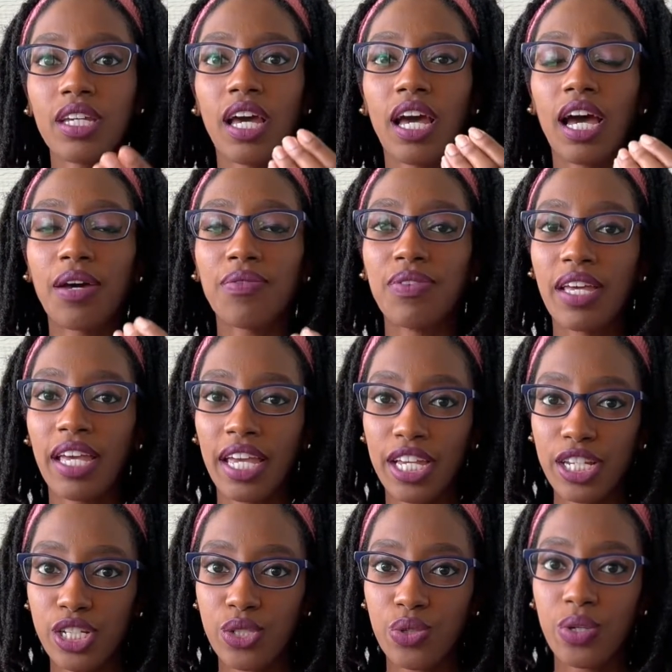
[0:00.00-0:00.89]
of the
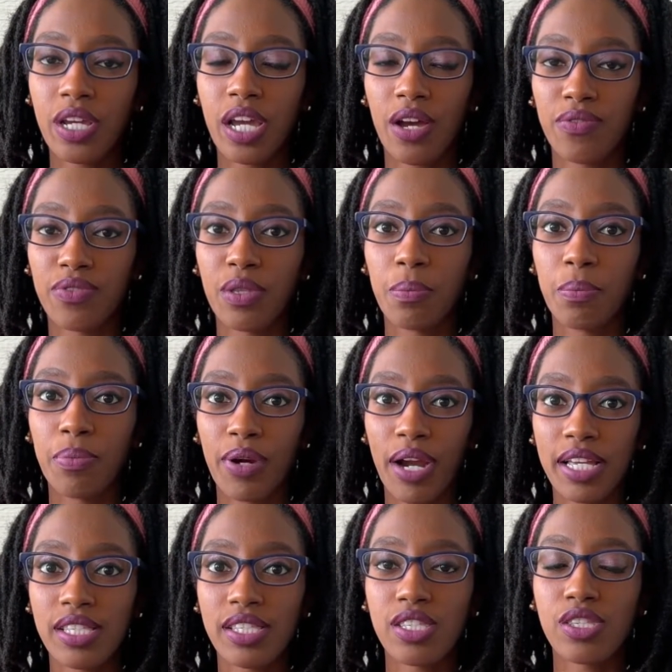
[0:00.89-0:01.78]
history of the
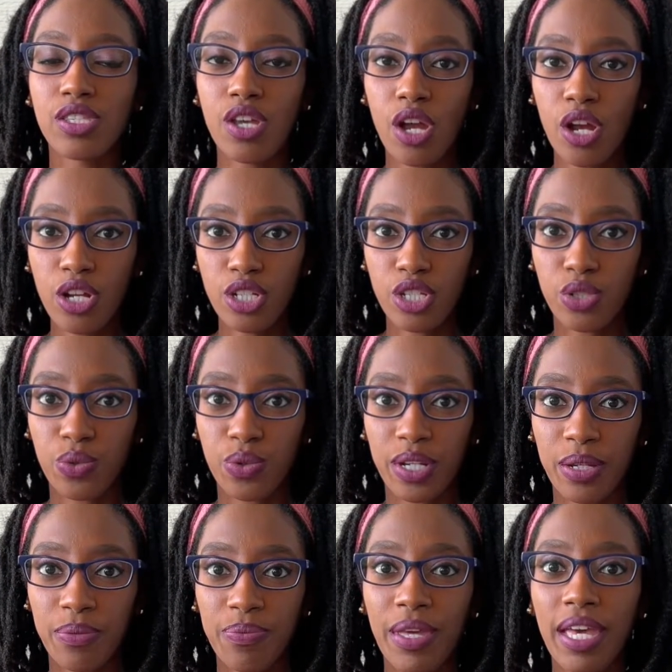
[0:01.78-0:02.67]
breast
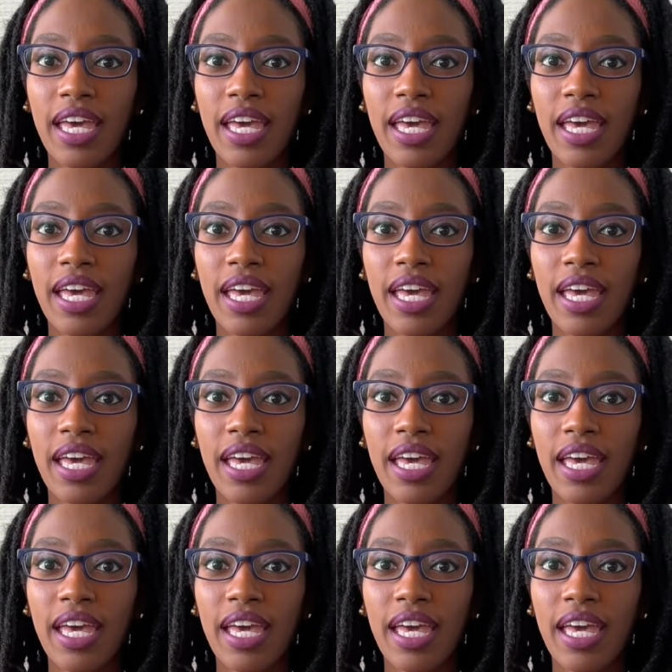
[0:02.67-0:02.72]
surgery,